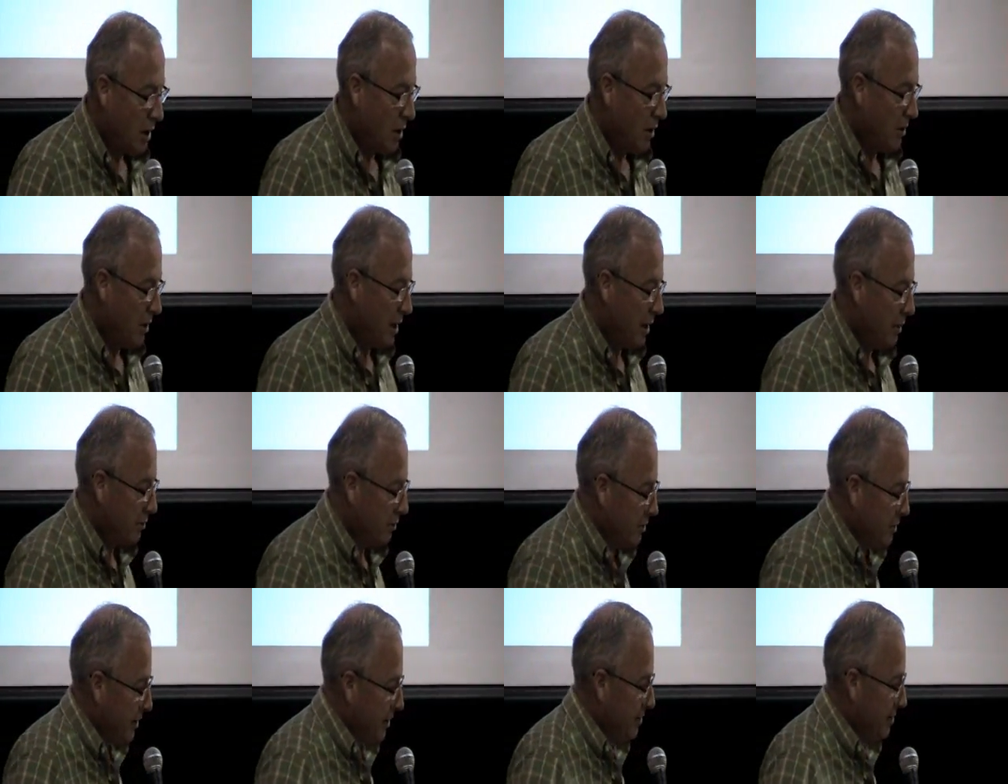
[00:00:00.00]
The
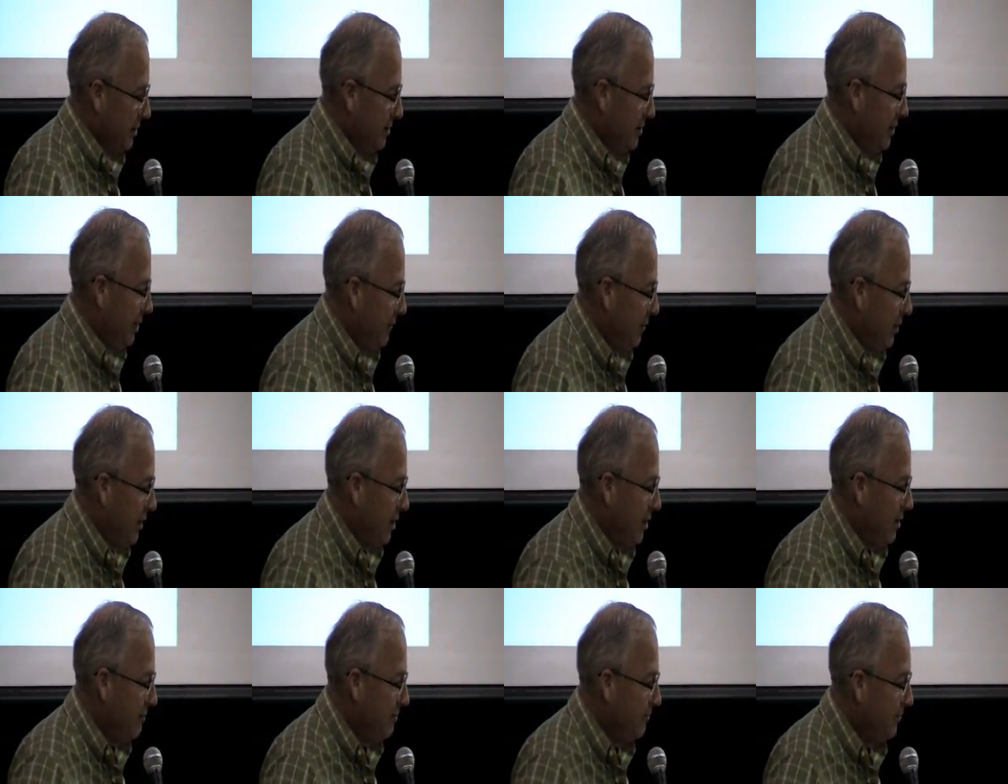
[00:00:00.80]

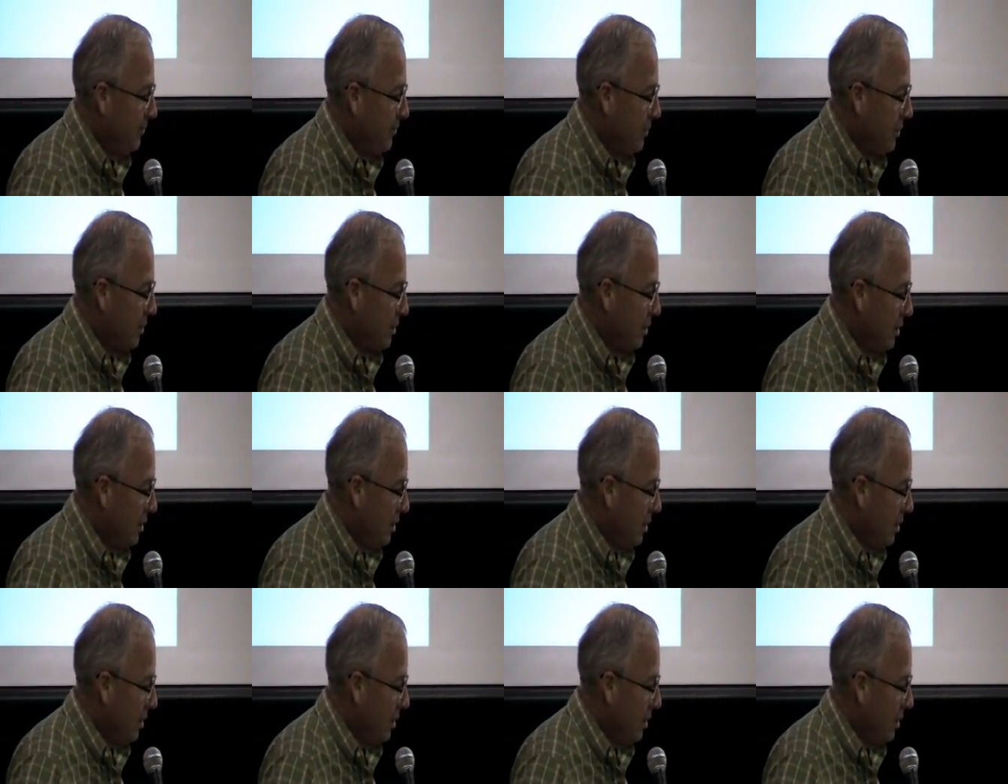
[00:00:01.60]
electrosensitivity,